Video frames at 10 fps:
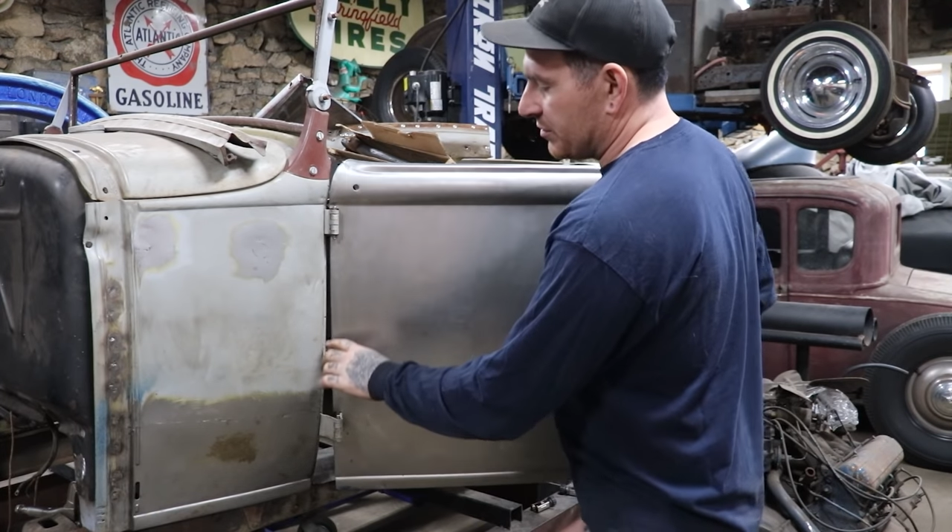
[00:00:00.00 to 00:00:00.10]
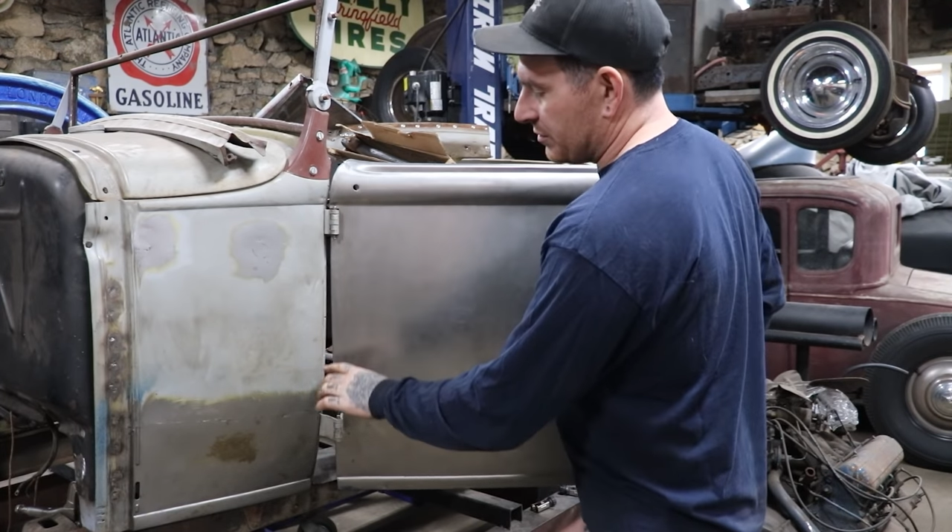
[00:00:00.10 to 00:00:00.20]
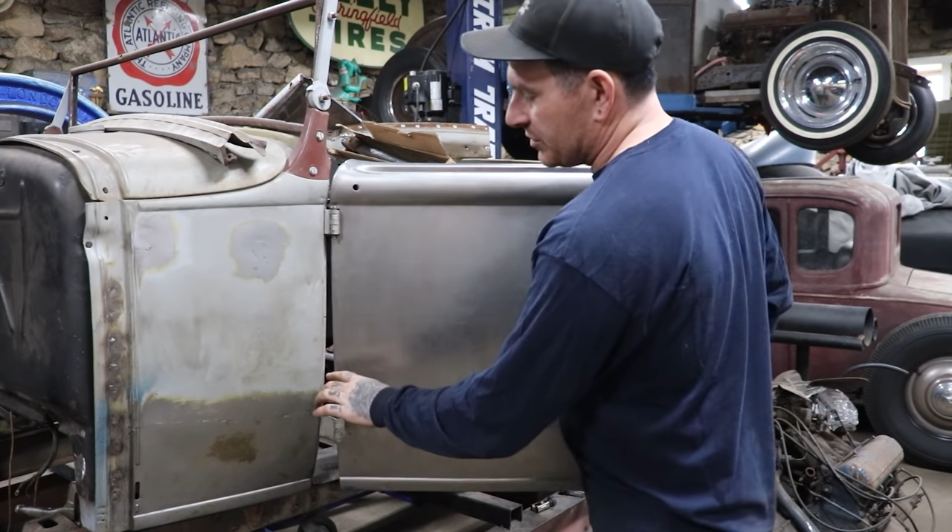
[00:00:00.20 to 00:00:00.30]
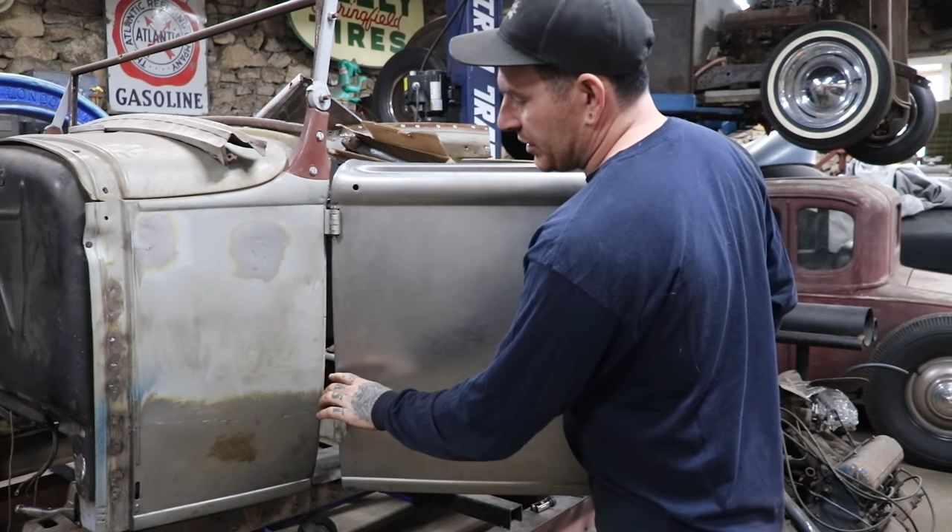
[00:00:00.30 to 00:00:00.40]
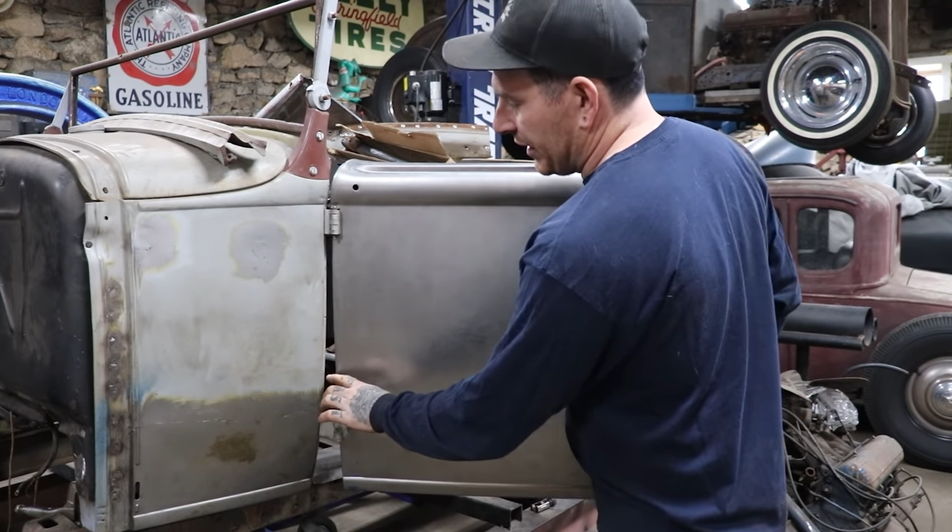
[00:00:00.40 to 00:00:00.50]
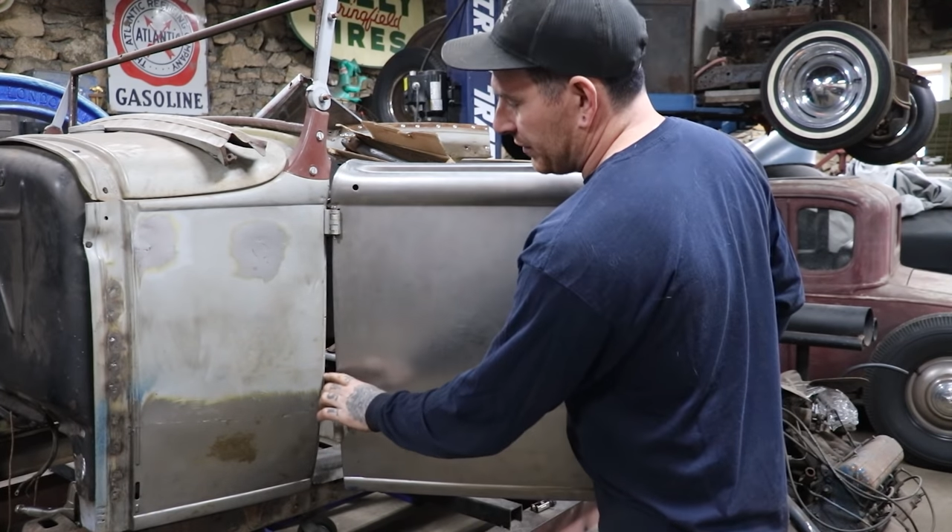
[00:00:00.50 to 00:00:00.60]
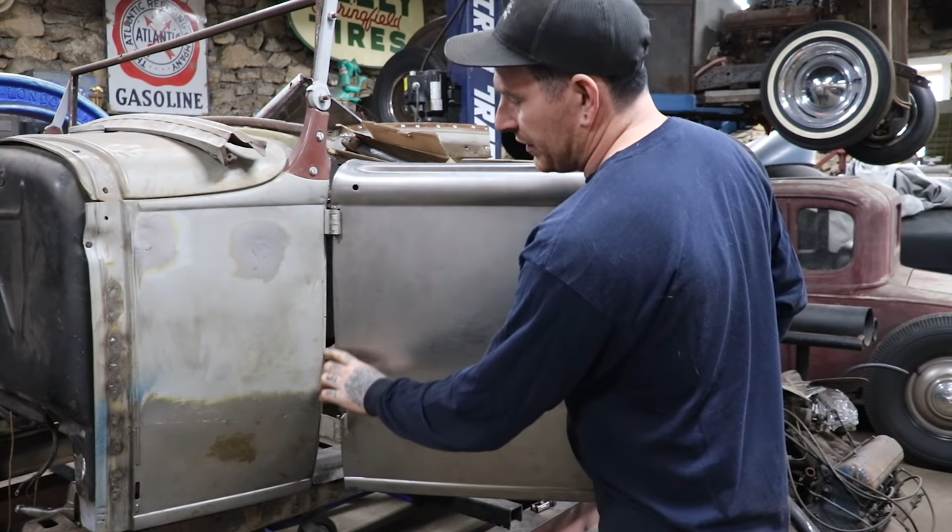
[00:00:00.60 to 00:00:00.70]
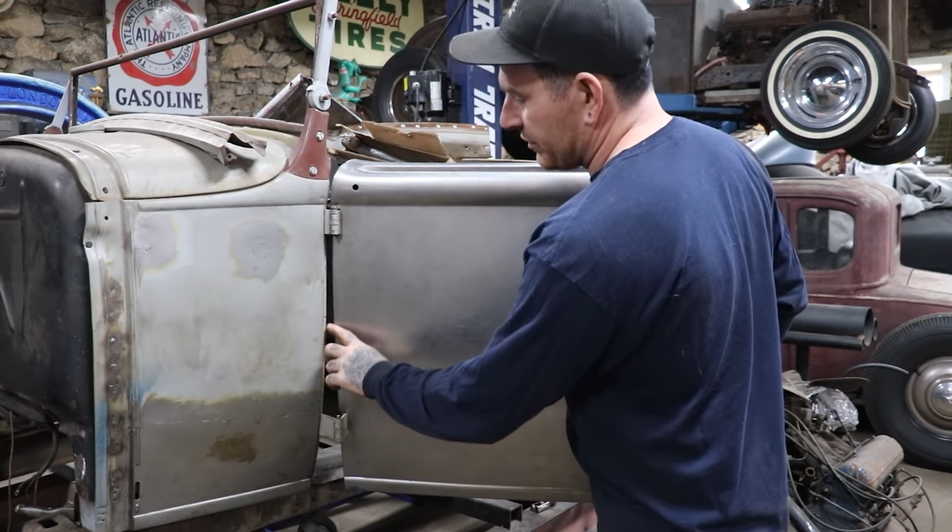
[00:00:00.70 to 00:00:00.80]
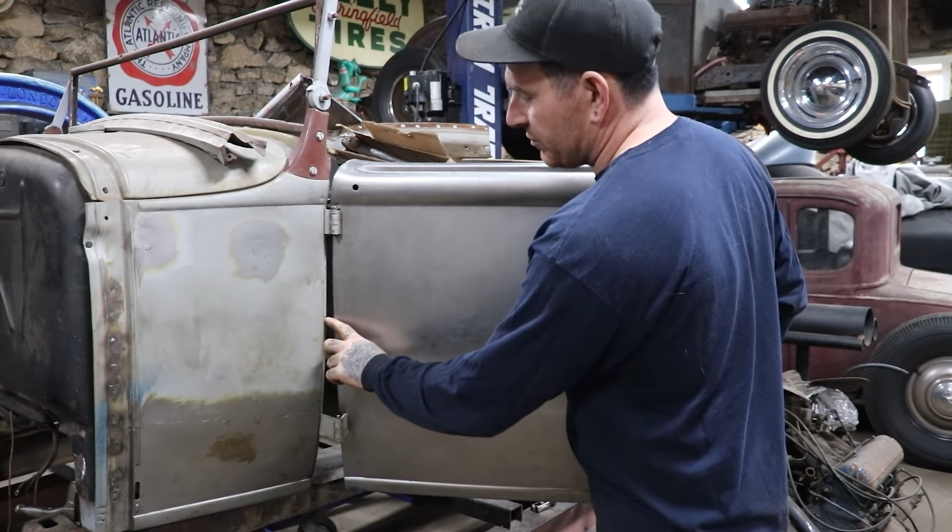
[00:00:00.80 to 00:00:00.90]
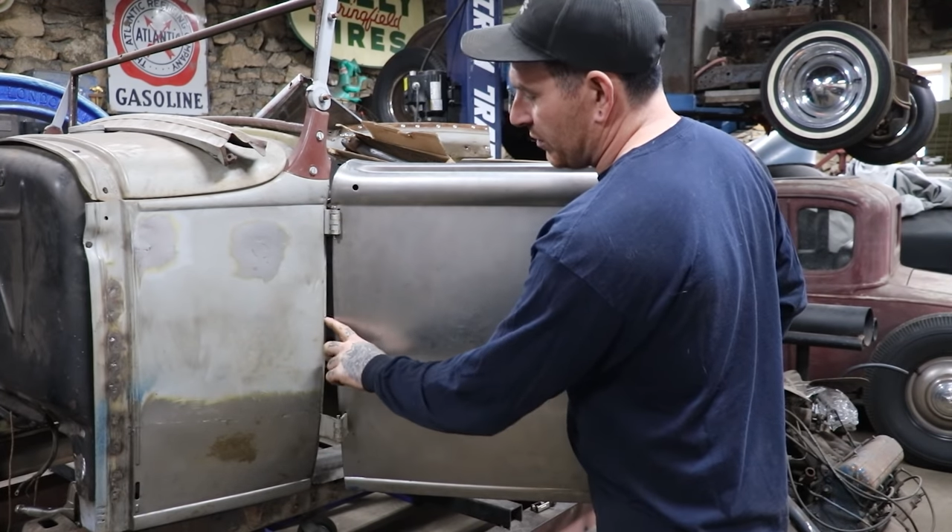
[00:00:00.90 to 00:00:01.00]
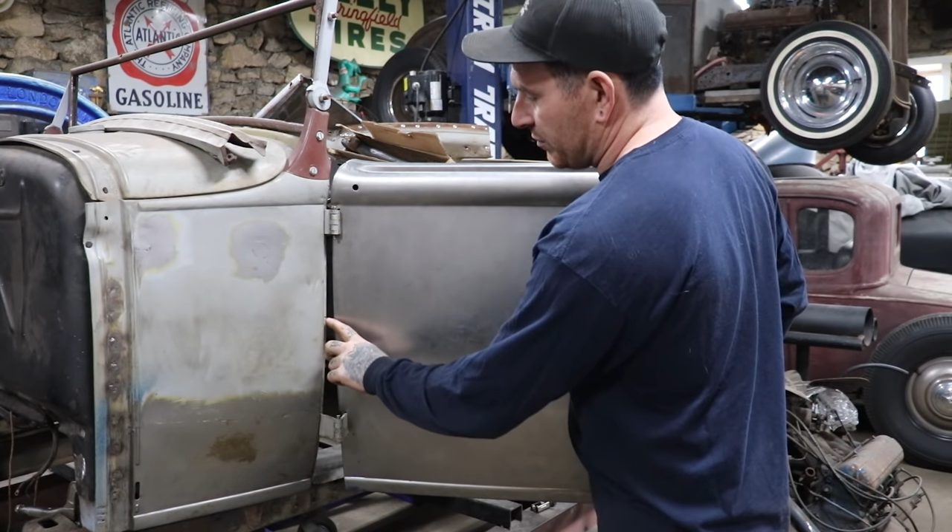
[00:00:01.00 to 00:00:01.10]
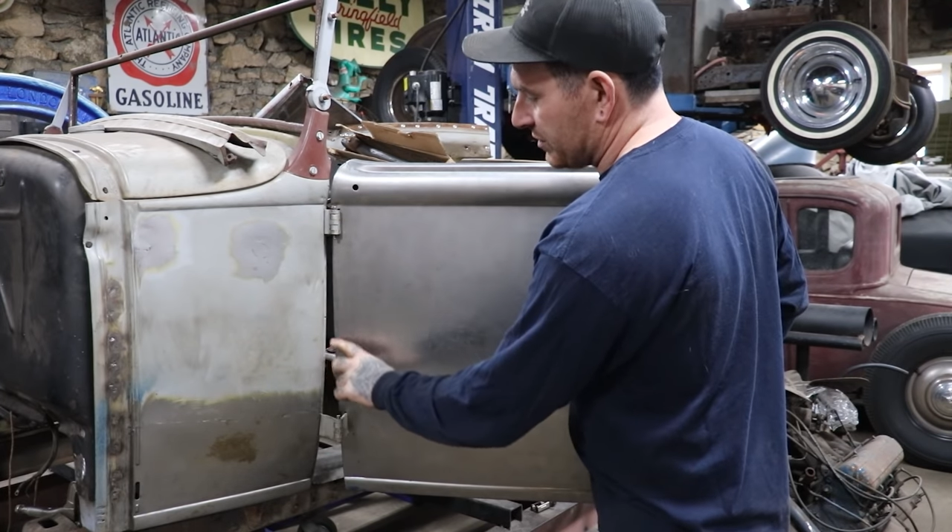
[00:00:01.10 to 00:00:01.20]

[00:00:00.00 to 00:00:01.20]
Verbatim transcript: There's an areas where it